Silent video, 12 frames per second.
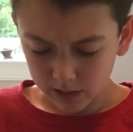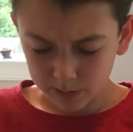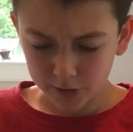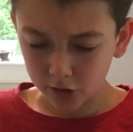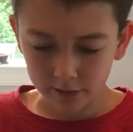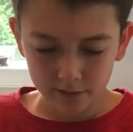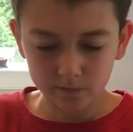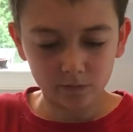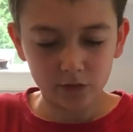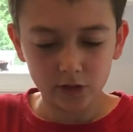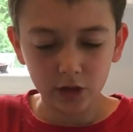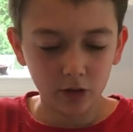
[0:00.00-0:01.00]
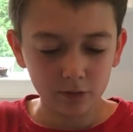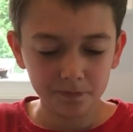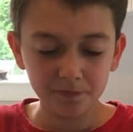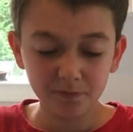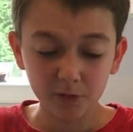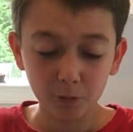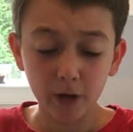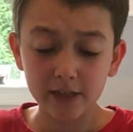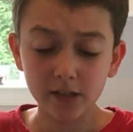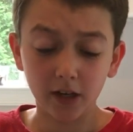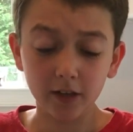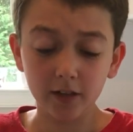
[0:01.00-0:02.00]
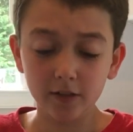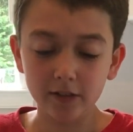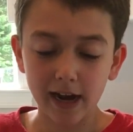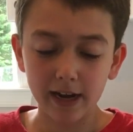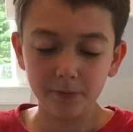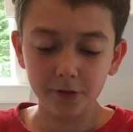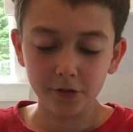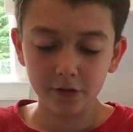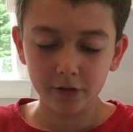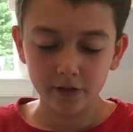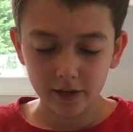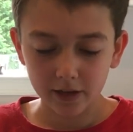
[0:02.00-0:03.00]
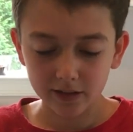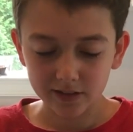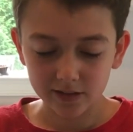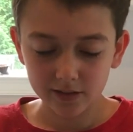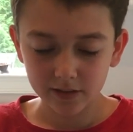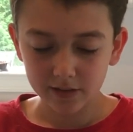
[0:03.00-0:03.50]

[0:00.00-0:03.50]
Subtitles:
Don't waste all your time doing this.